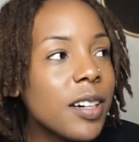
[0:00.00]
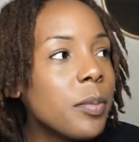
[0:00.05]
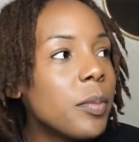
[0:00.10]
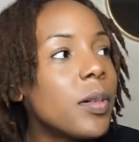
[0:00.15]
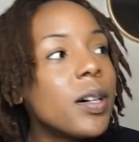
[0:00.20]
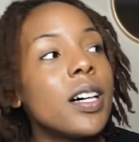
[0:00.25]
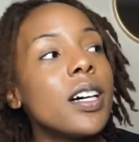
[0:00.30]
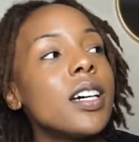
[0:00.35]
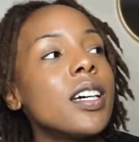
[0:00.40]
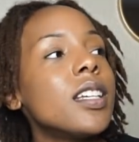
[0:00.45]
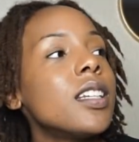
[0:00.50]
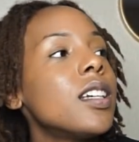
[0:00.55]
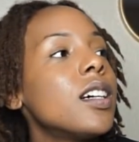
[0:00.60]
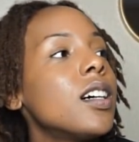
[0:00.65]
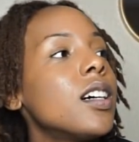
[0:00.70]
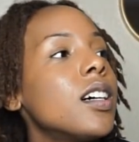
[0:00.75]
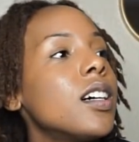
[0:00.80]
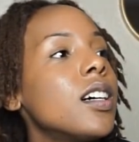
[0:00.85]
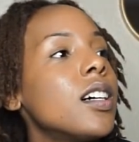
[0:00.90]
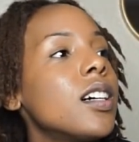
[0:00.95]
but
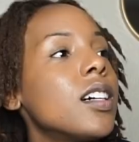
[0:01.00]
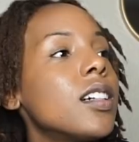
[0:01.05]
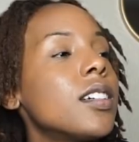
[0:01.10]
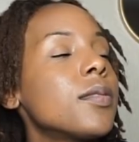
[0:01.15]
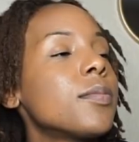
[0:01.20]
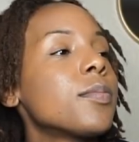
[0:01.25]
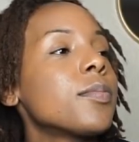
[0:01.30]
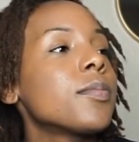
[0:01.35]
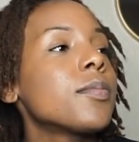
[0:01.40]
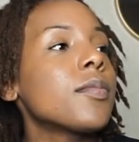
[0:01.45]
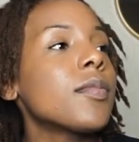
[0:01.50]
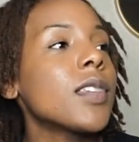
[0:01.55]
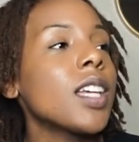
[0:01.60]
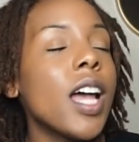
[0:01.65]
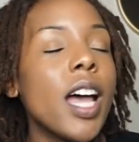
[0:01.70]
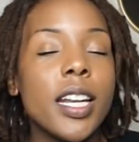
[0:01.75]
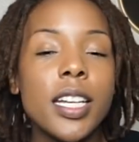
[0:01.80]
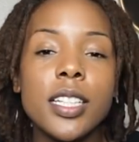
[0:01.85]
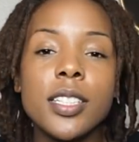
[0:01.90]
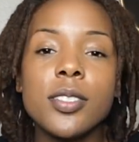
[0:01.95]
uh,
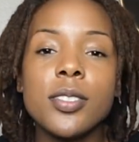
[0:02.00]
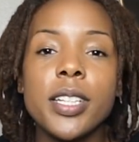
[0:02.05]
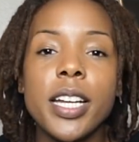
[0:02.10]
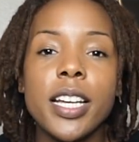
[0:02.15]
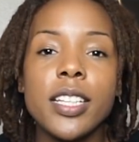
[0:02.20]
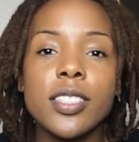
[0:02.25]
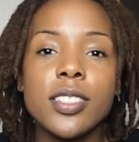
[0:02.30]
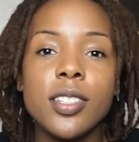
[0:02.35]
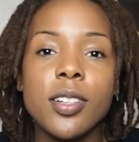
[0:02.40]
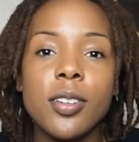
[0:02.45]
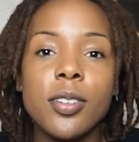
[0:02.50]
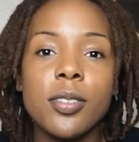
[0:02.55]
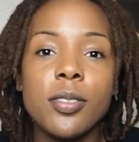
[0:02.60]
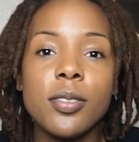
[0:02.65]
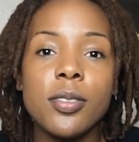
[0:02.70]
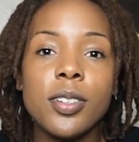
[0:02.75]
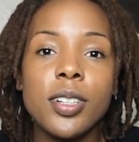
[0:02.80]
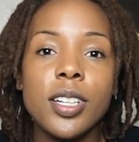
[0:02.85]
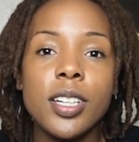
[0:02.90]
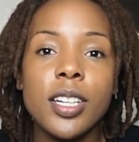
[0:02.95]
I didn't do that.
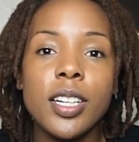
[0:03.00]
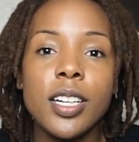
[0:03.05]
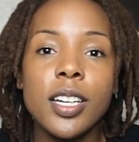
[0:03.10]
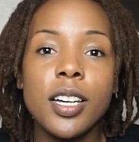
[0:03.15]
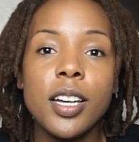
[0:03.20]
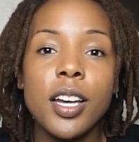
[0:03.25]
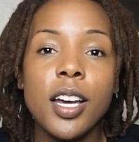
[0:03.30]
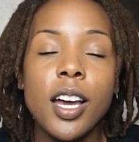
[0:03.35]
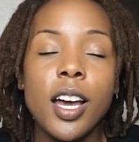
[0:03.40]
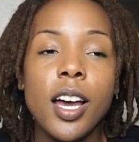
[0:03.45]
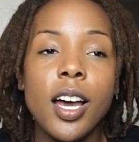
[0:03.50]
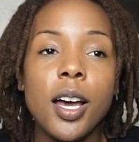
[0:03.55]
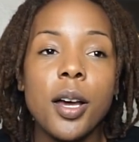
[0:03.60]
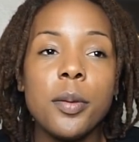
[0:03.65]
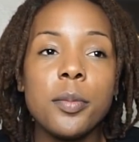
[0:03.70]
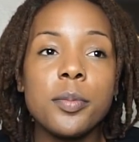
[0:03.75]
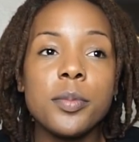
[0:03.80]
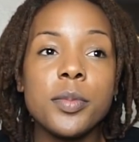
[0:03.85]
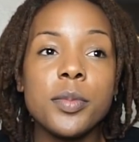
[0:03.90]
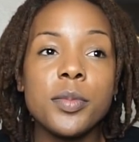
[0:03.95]
So
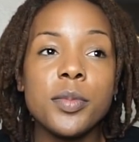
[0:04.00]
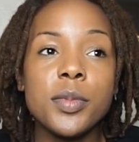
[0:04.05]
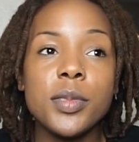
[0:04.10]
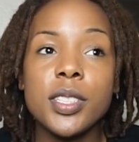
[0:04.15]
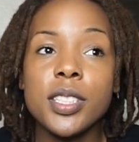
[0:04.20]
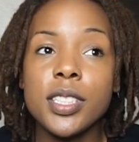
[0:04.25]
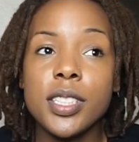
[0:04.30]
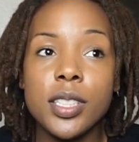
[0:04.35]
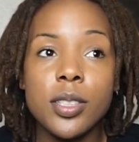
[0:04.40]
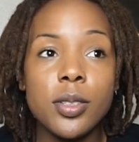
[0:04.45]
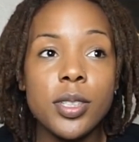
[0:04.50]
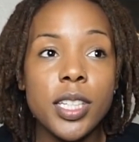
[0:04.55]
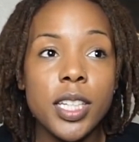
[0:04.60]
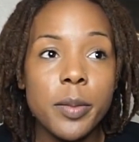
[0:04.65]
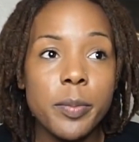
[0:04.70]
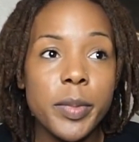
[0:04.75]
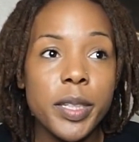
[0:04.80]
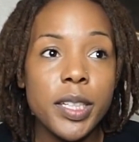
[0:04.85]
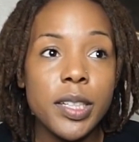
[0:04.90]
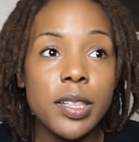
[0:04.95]
I'm still
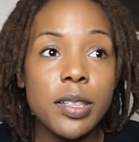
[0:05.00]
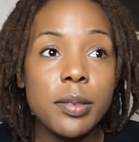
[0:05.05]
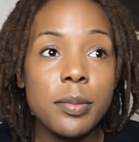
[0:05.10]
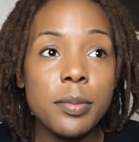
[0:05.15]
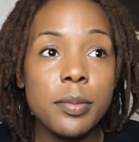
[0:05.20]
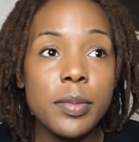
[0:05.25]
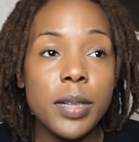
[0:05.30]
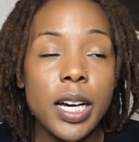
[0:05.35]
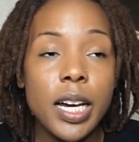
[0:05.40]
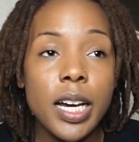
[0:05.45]
keeping them.